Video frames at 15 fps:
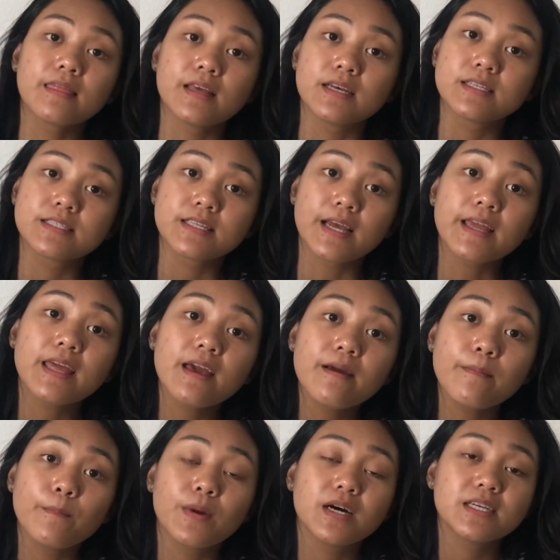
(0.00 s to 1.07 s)
The
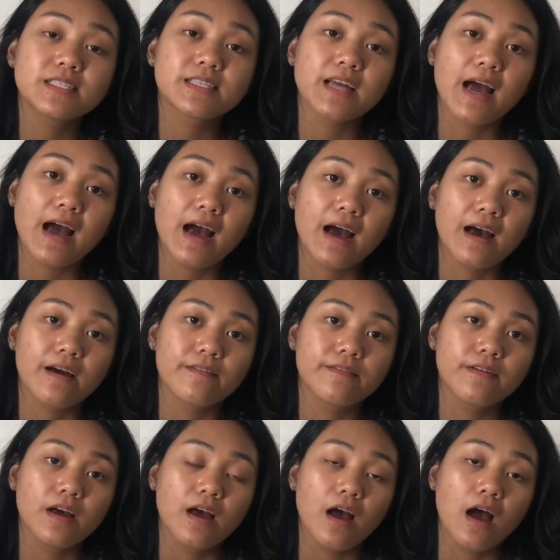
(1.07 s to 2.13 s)
second must-have
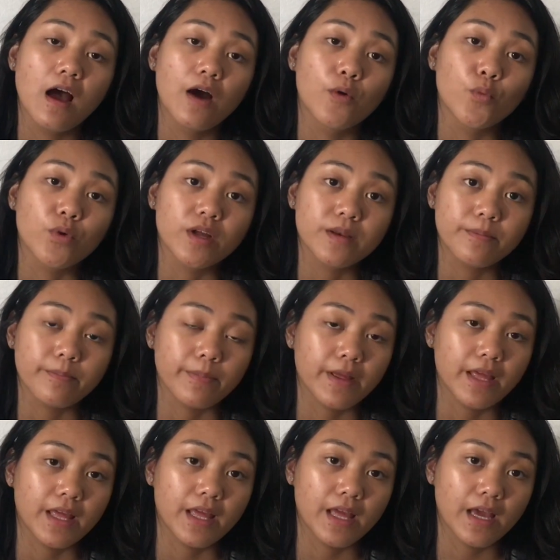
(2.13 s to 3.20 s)
would
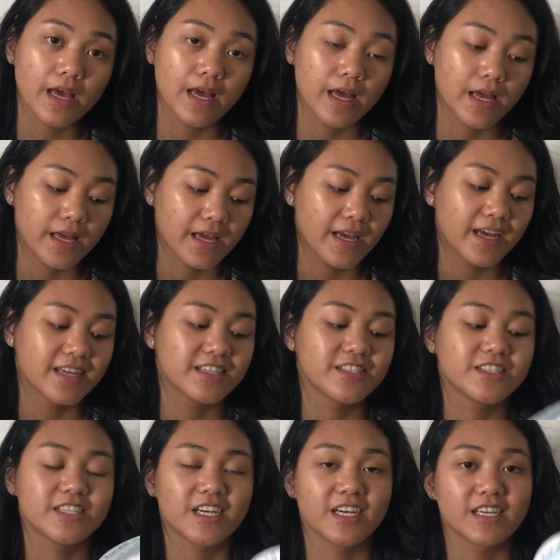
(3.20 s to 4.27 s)
be
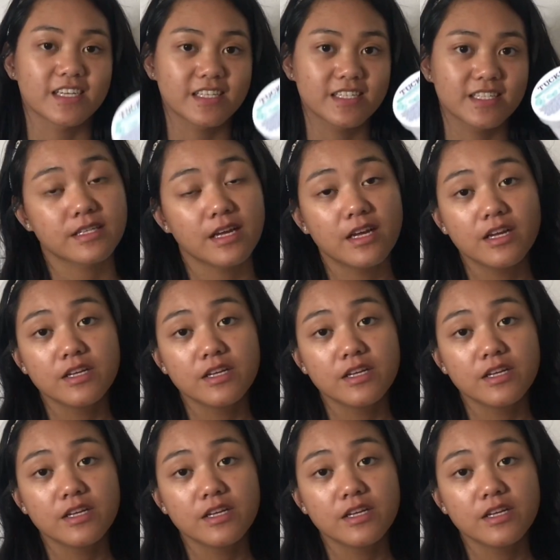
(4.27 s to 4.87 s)
tucks.